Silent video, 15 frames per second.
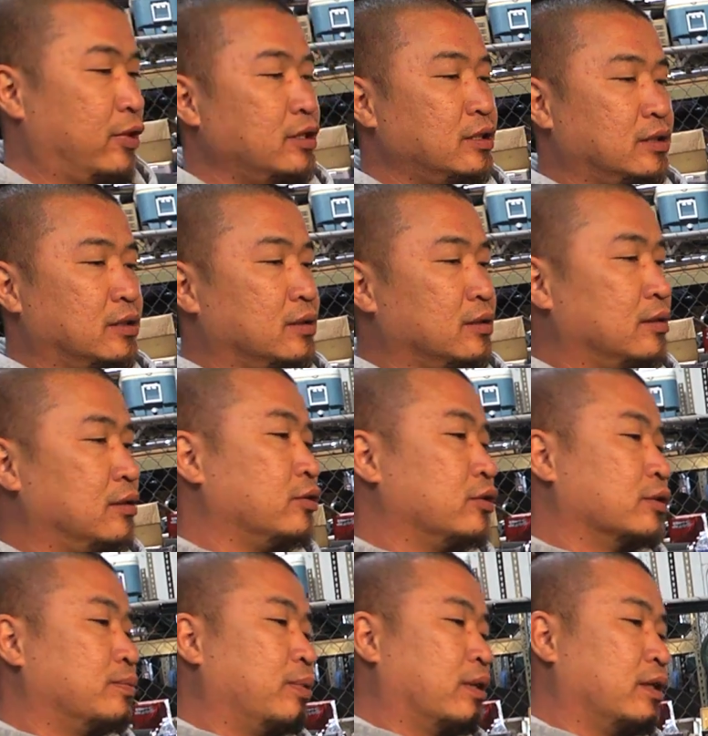First, you
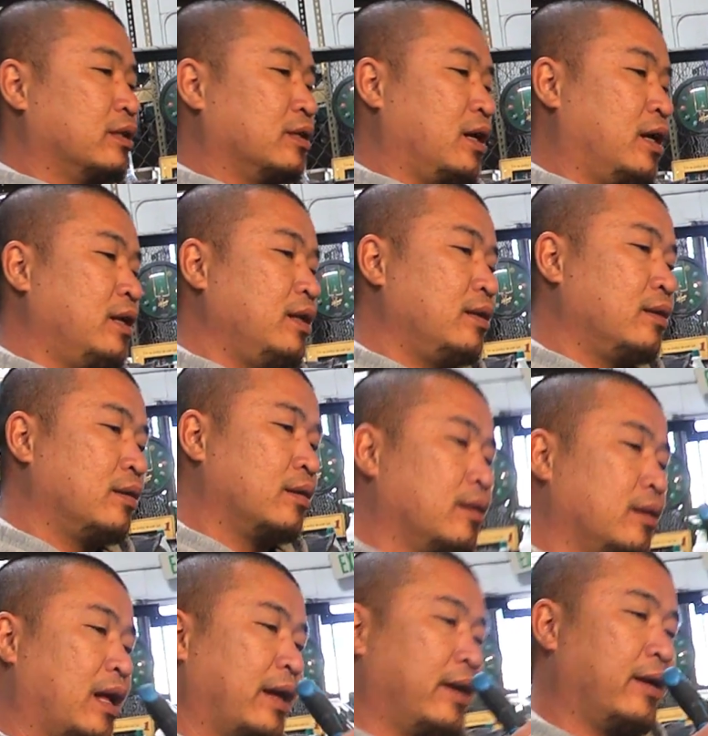just put this on,
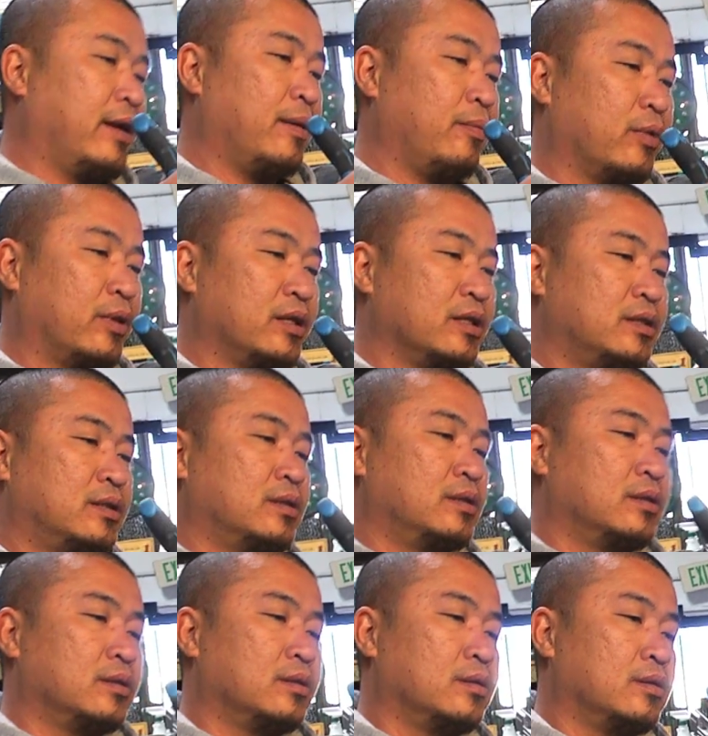line it up with this
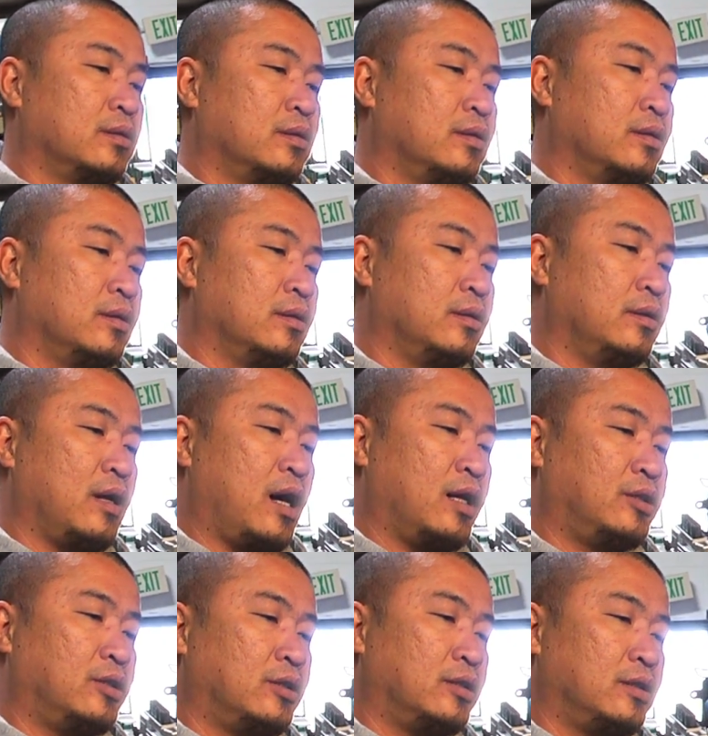
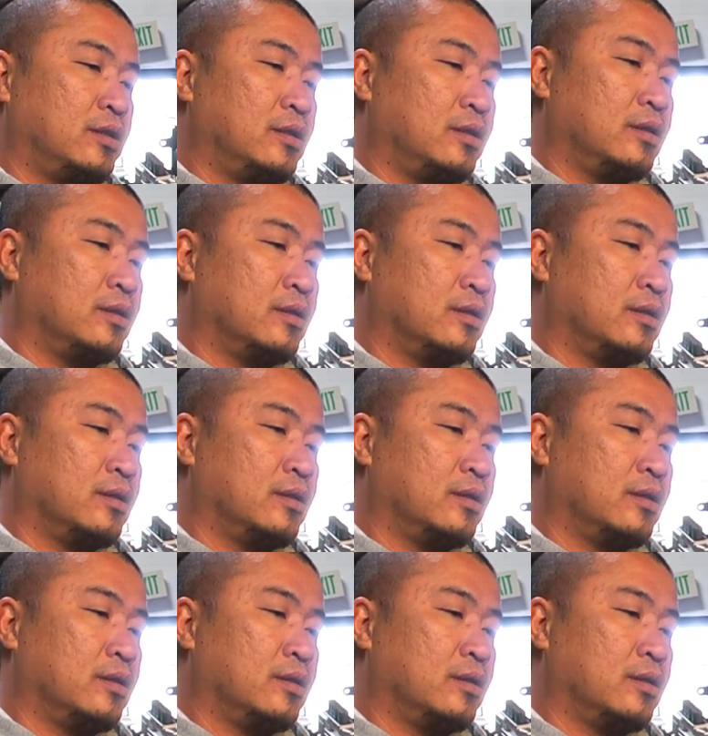notch.